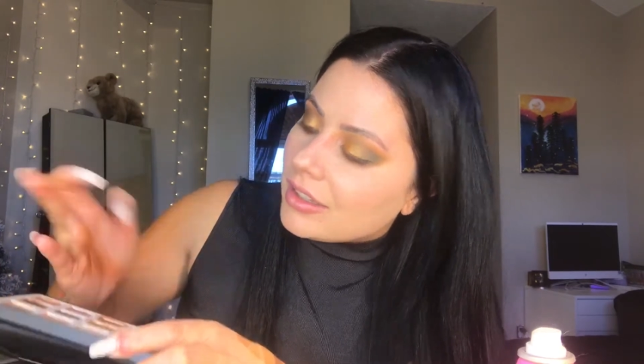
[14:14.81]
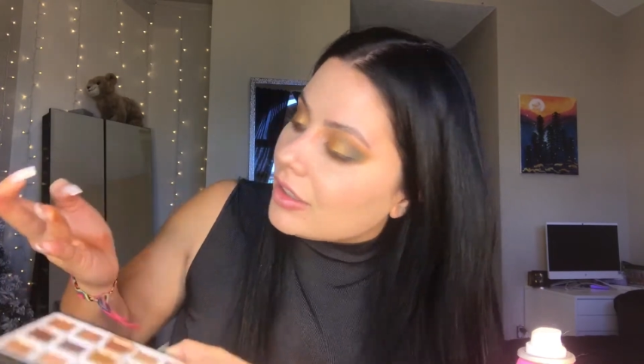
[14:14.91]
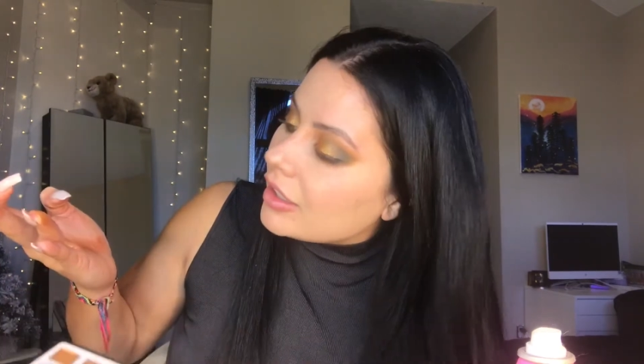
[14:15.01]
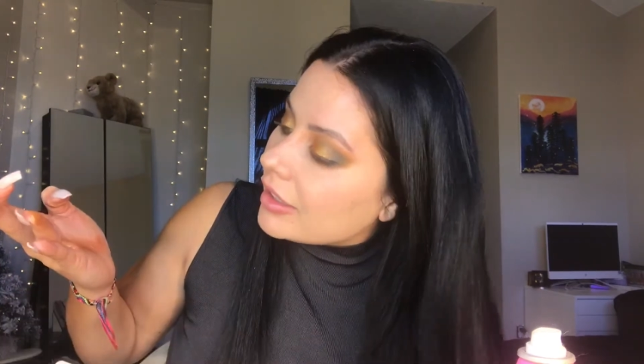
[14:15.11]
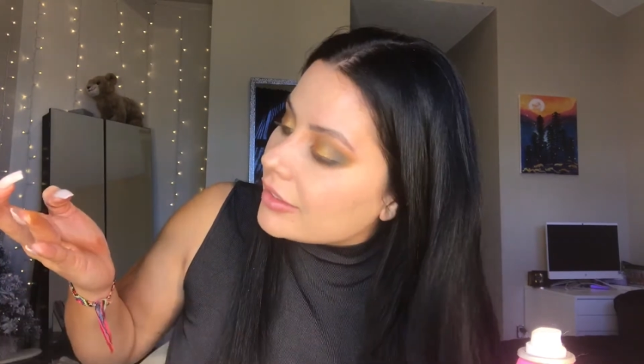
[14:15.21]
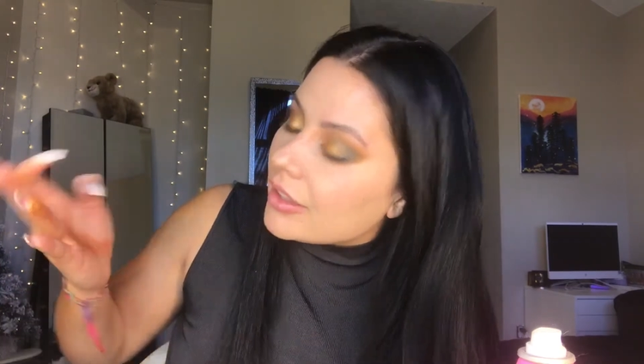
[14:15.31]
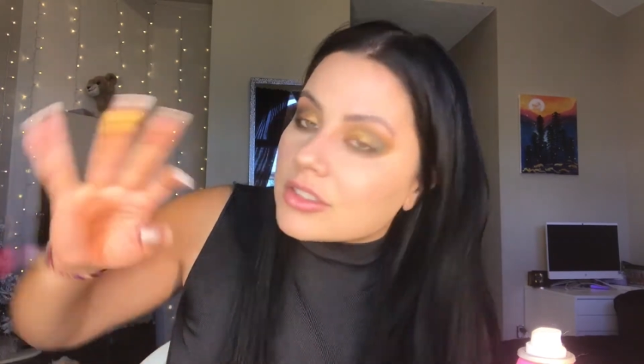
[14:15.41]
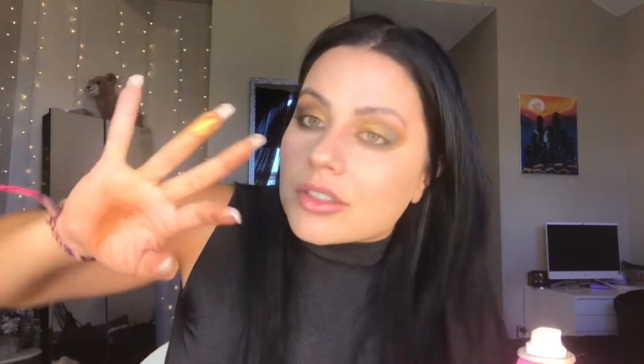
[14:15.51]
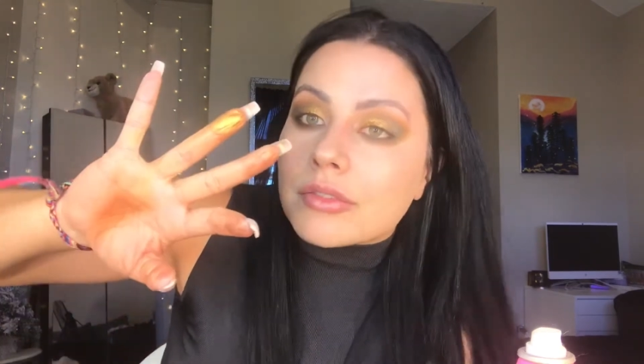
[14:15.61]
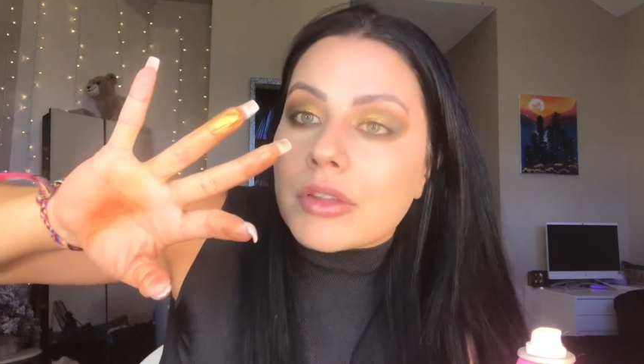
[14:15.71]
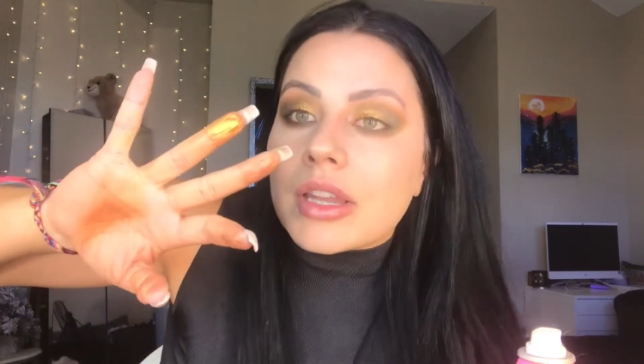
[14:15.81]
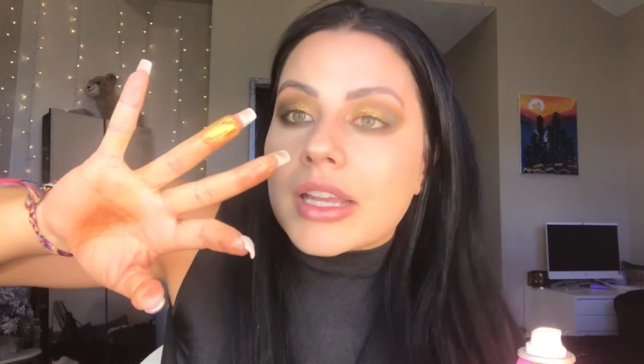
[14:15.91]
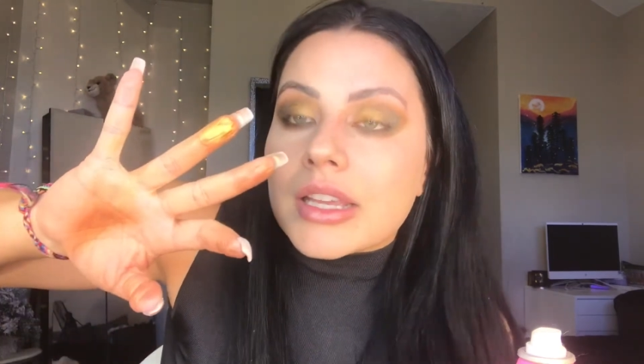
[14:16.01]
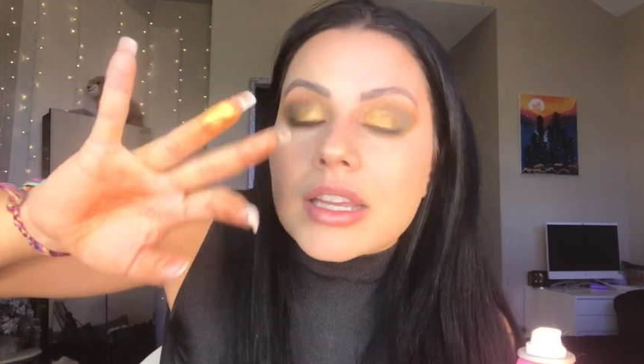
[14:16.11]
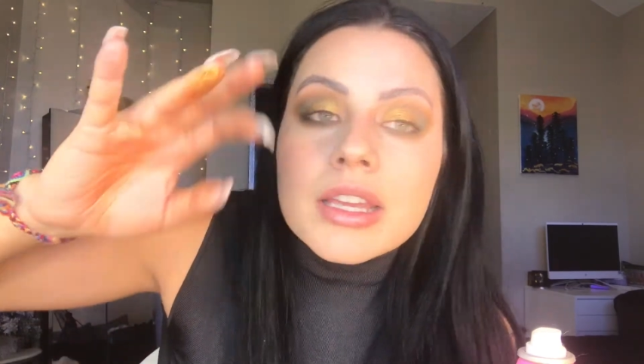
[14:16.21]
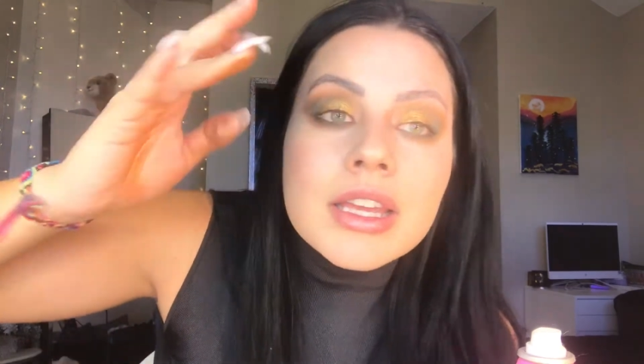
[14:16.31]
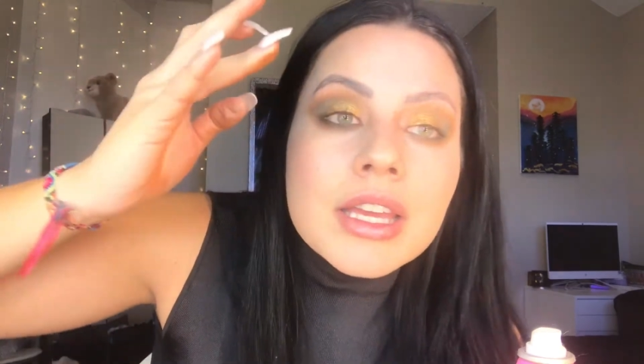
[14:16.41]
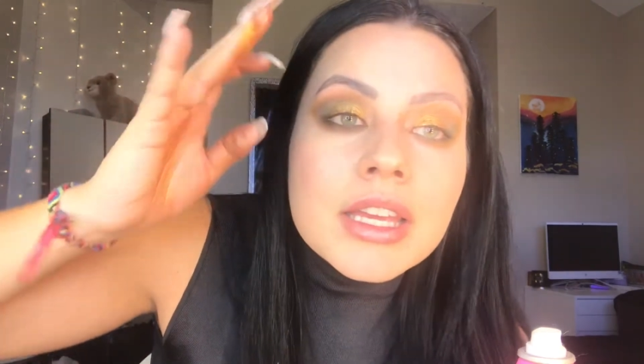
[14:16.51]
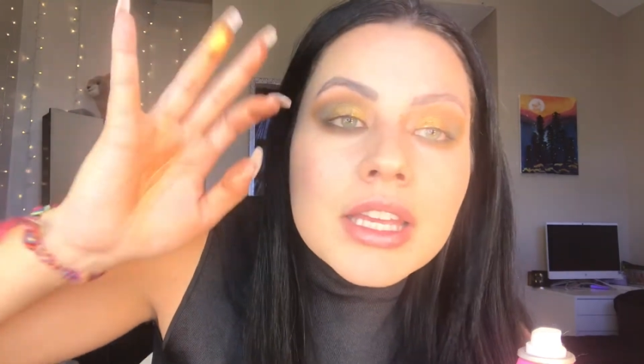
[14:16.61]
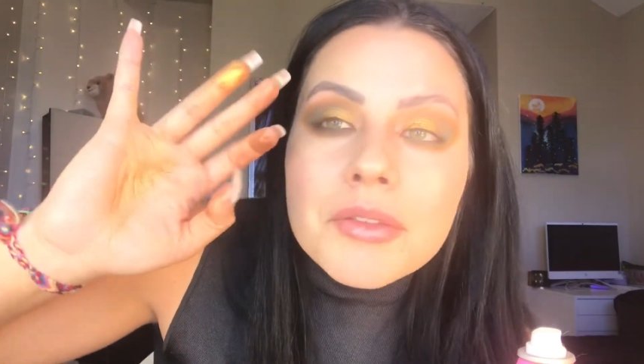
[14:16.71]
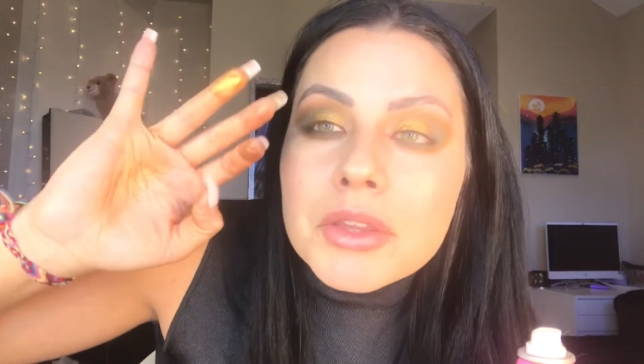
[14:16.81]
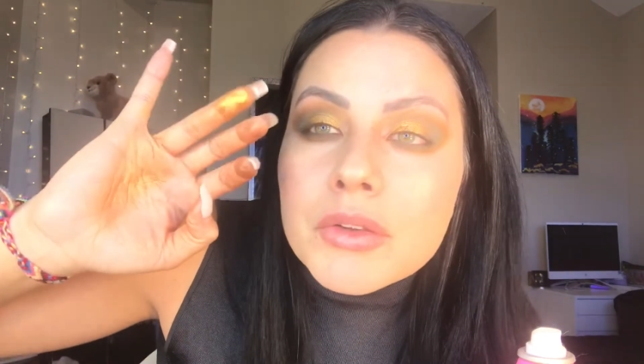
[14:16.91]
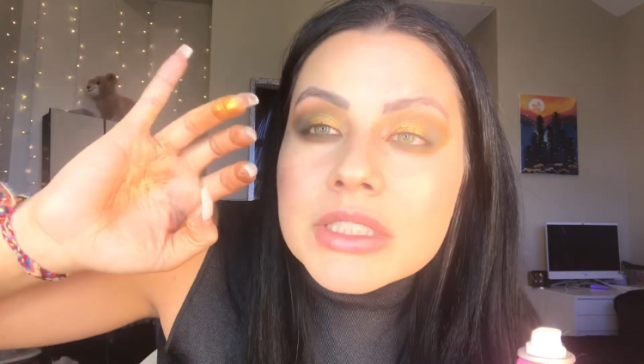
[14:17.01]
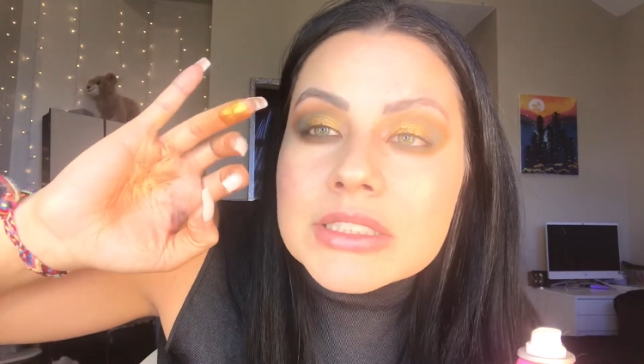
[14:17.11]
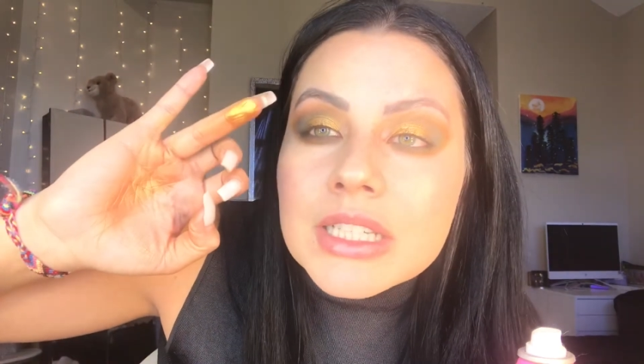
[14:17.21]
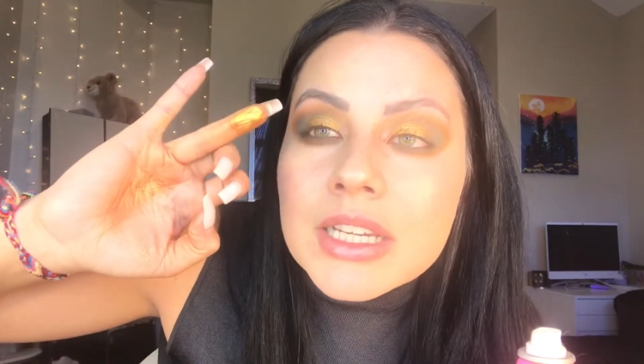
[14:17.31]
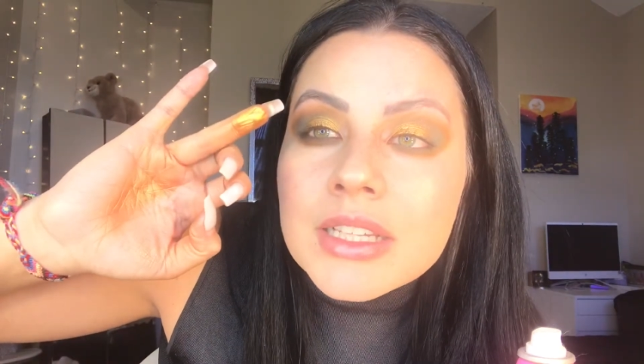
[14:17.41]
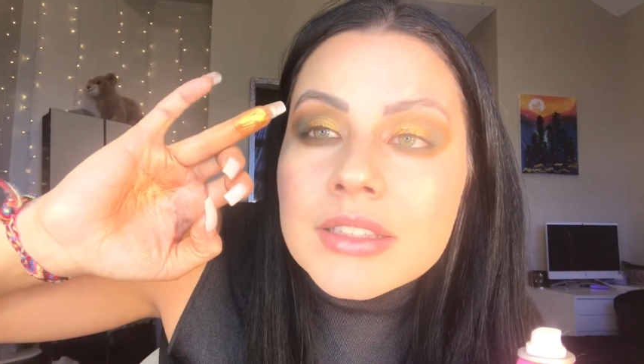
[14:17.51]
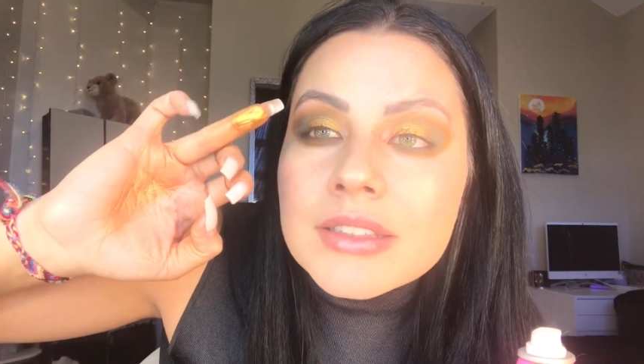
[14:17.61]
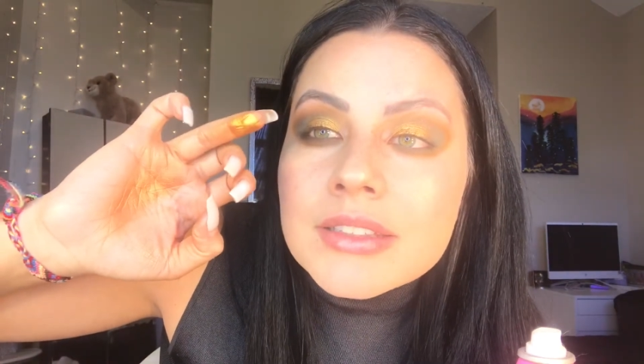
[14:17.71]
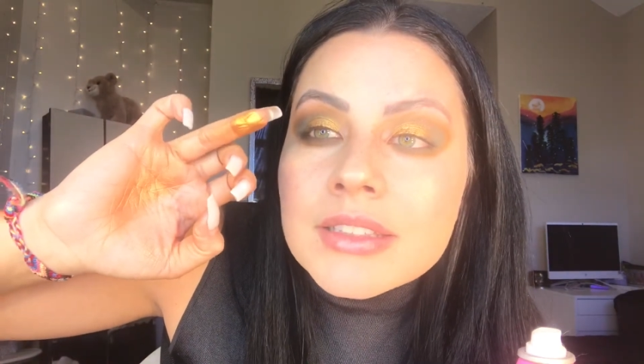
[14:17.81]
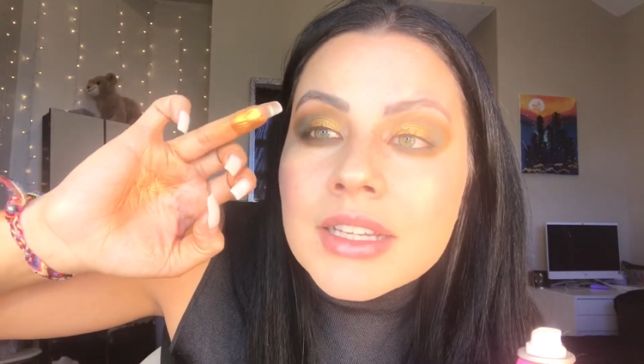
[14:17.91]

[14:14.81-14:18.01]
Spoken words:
because I just feel like even though it does,